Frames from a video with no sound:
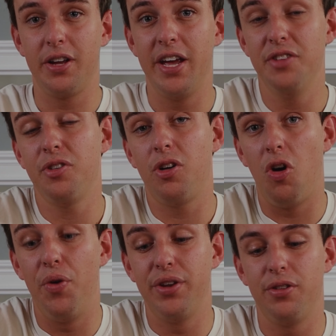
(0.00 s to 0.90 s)
Kids are
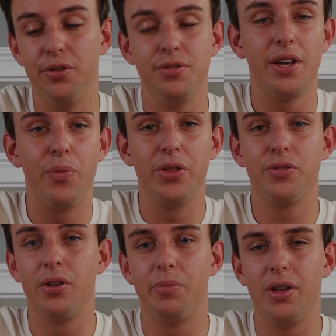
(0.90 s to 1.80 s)
going to lose that
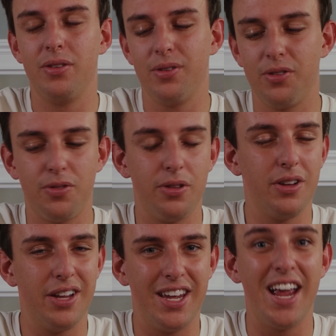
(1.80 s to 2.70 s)
windscreen piece. I just
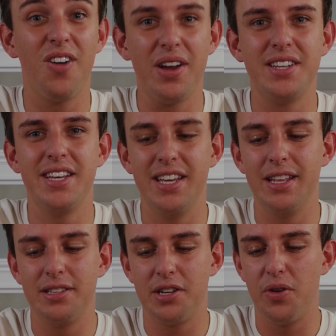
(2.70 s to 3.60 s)
guarantee
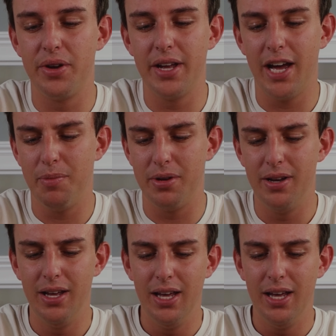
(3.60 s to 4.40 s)
that's going to happen.